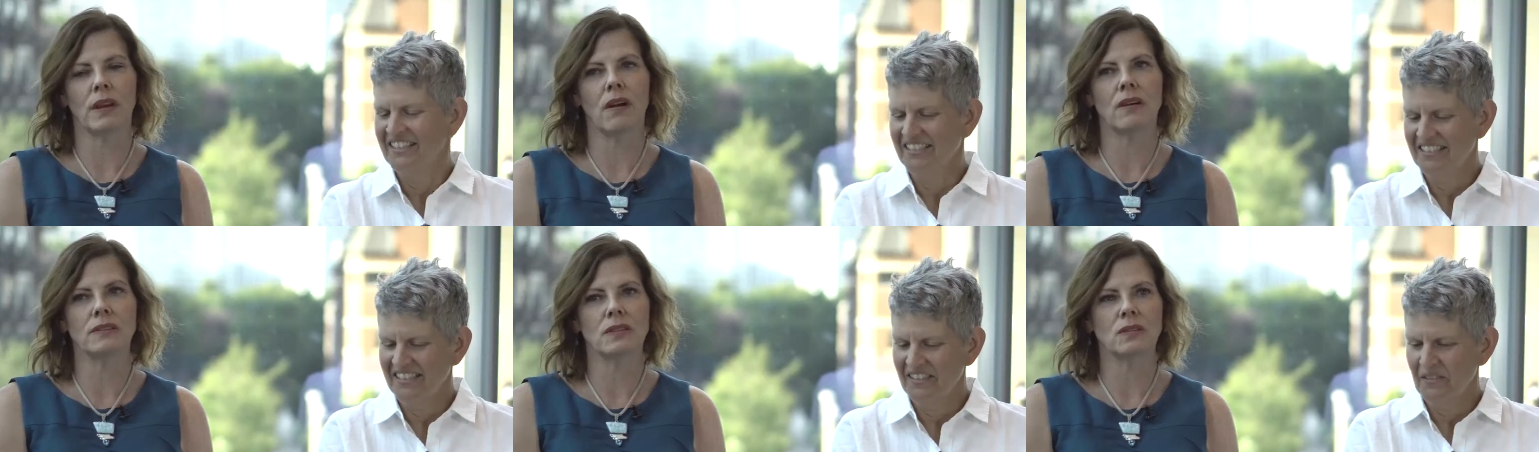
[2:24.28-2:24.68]

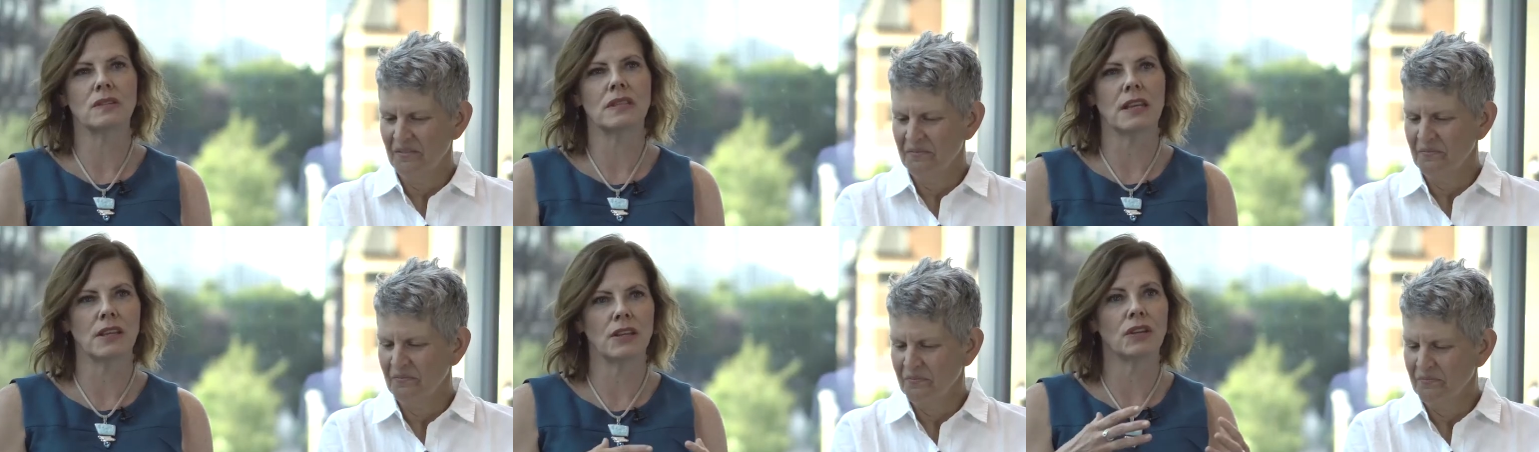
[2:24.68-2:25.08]
Speaker 1: We also
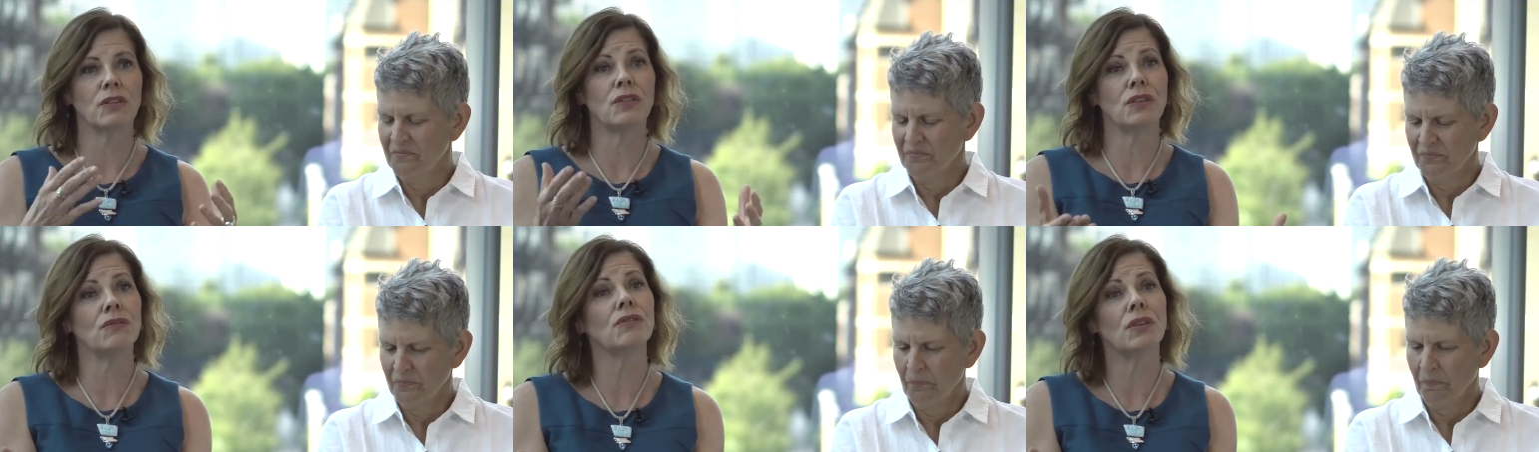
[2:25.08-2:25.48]
say, you know,
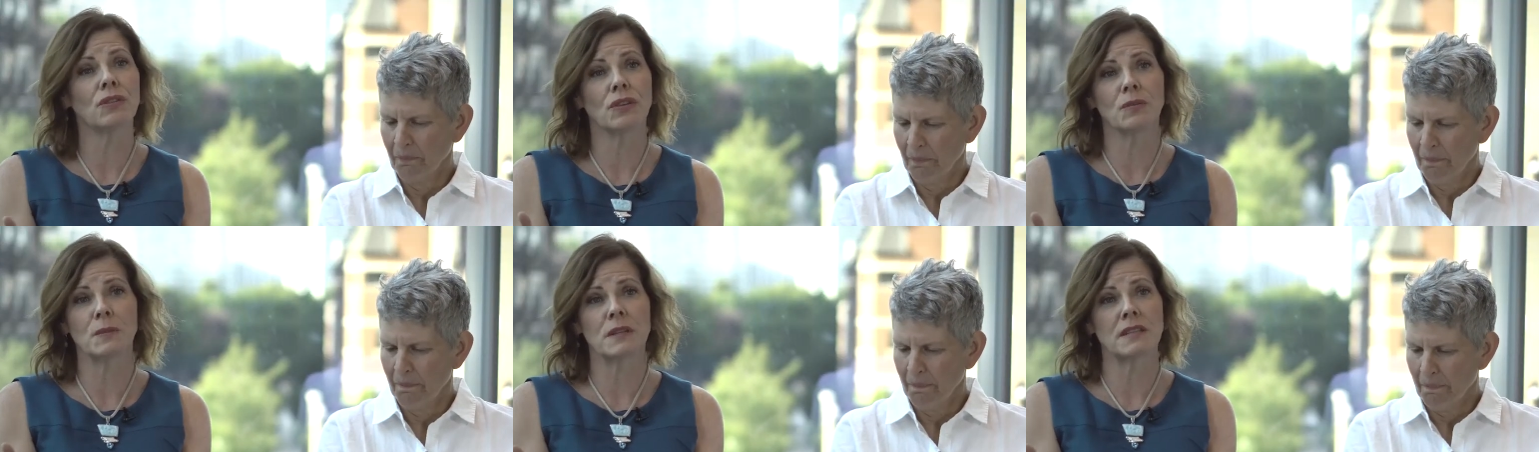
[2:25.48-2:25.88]
you know
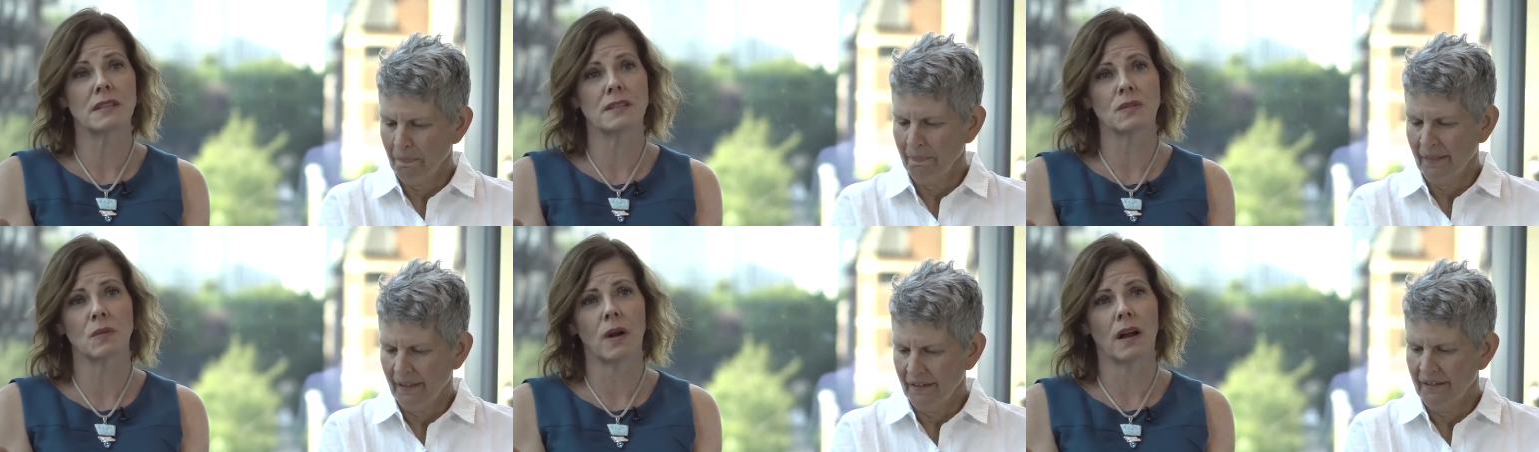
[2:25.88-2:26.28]
your
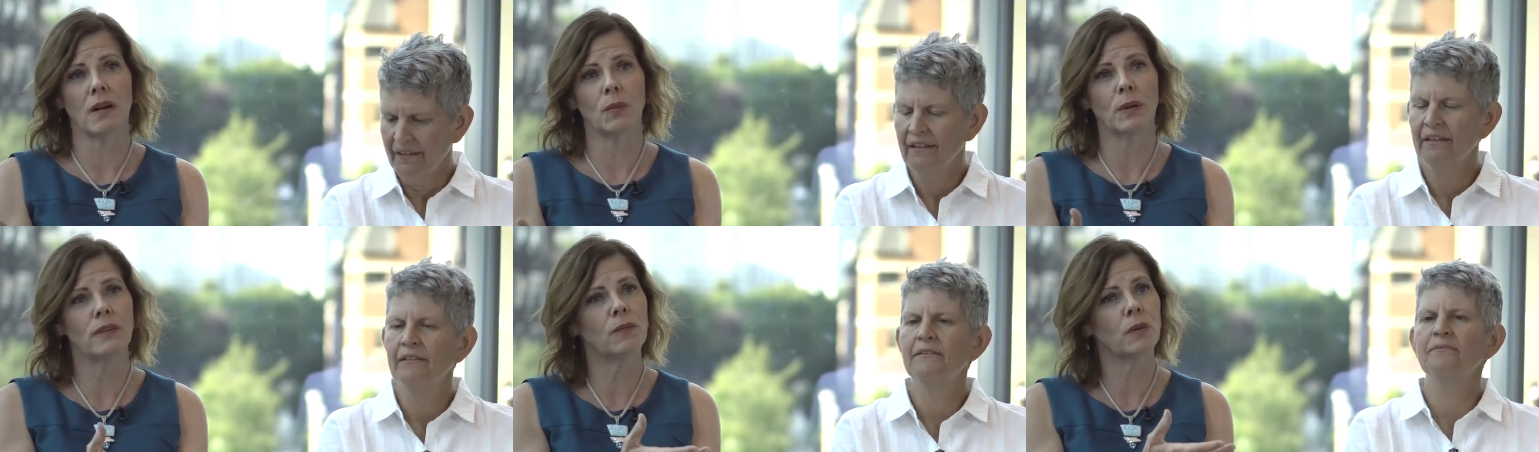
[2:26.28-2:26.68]
business
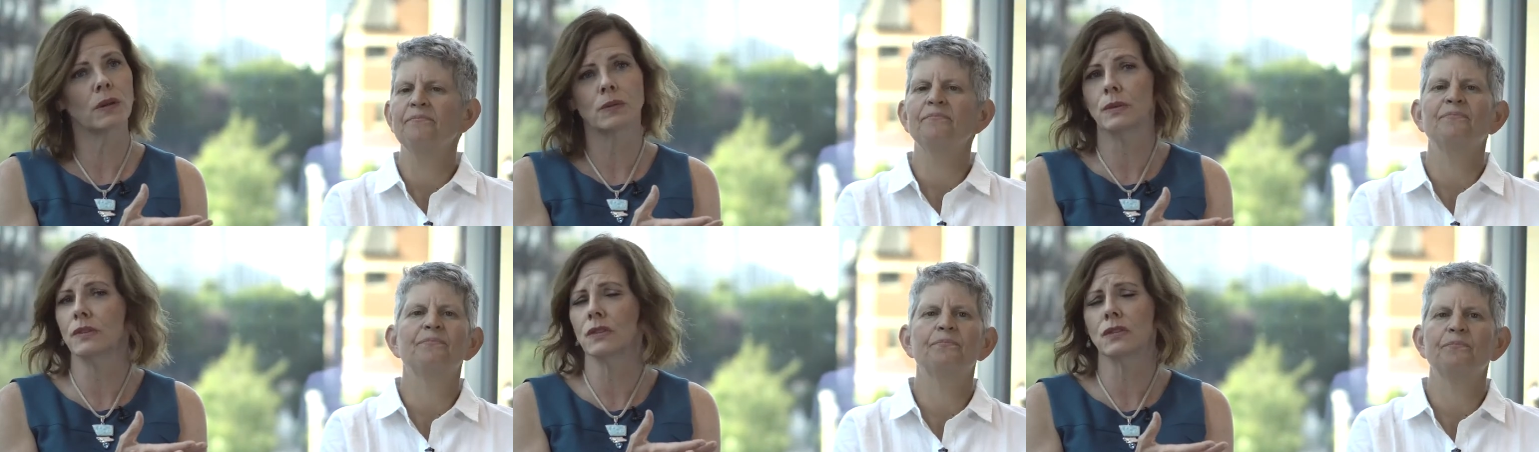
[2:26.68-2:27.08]
well. We've
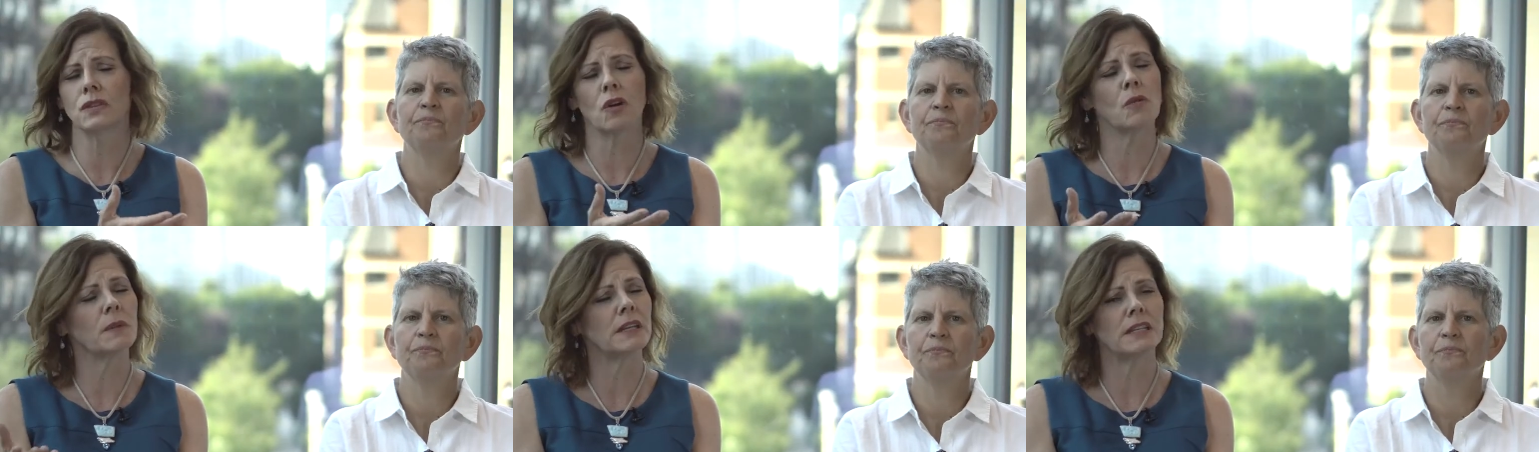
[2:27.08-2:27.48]
worked with
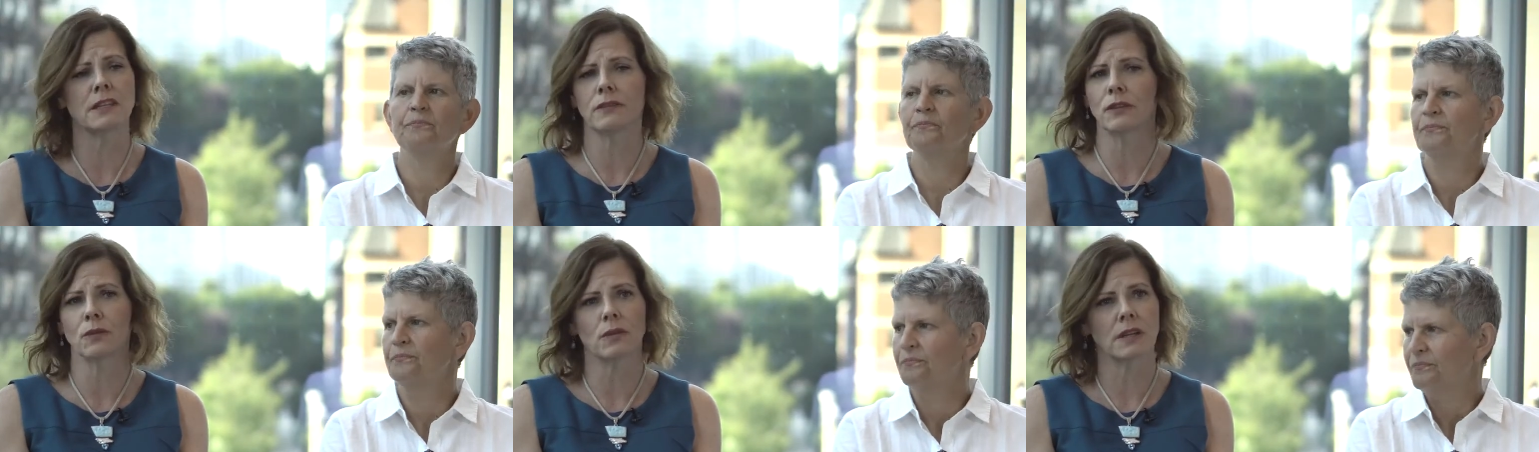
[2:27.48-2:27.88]
so many
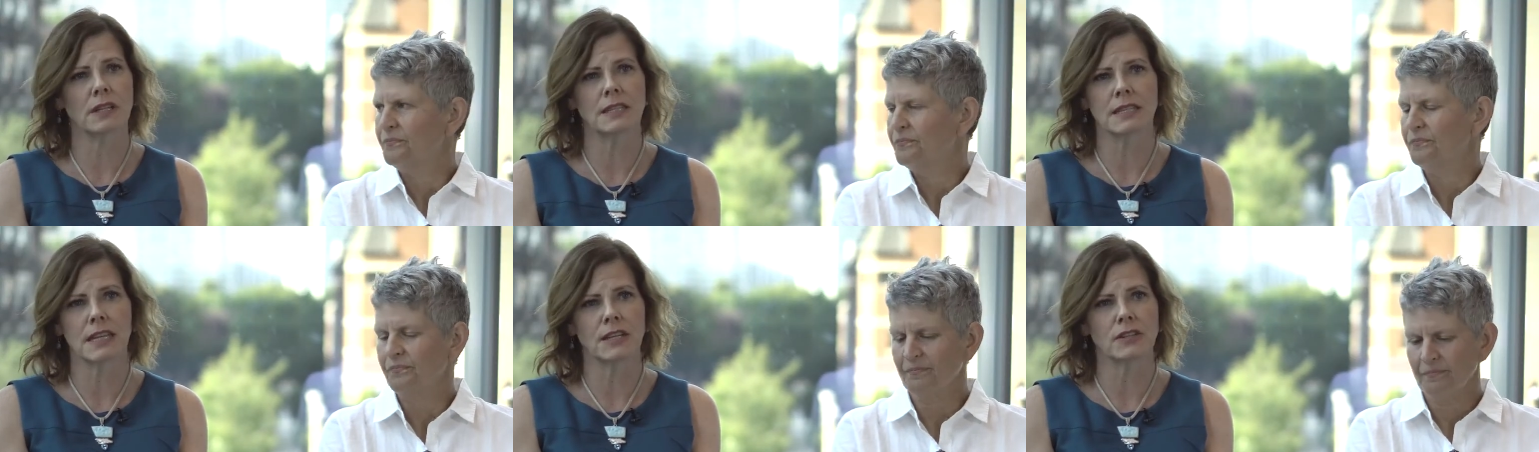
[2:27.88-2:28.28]
different
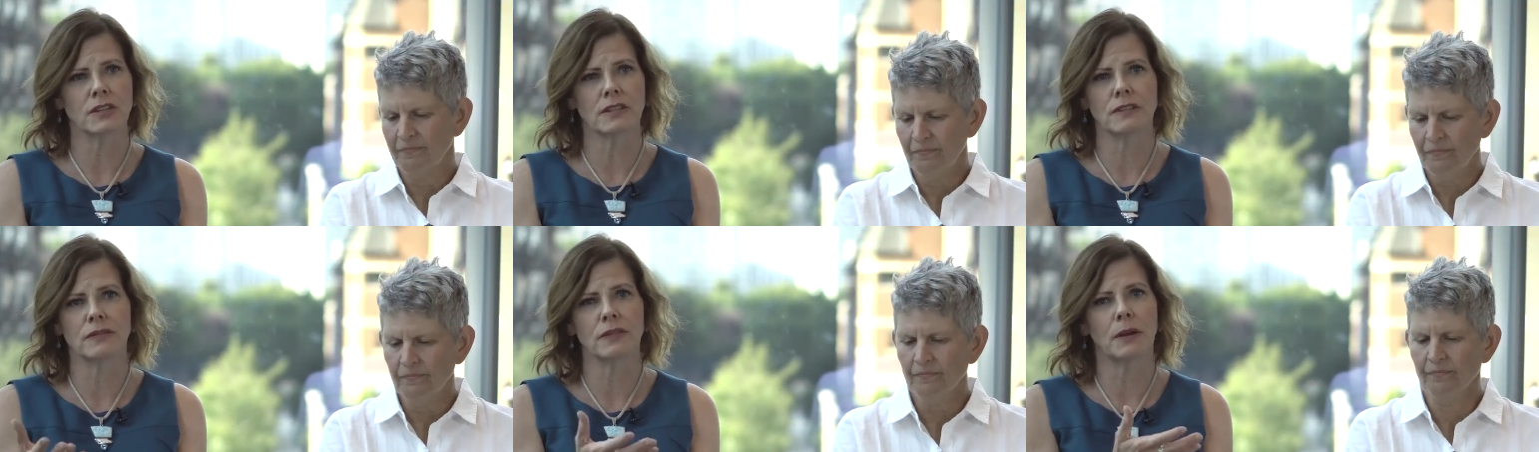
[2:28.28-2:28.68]

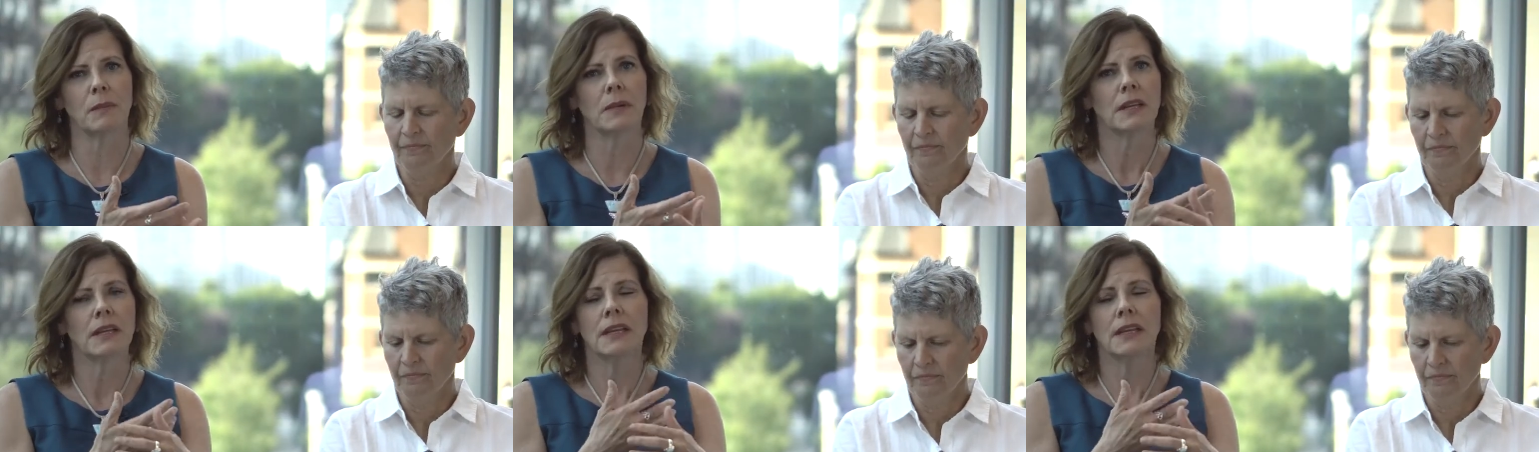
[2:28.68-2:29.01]
organizations from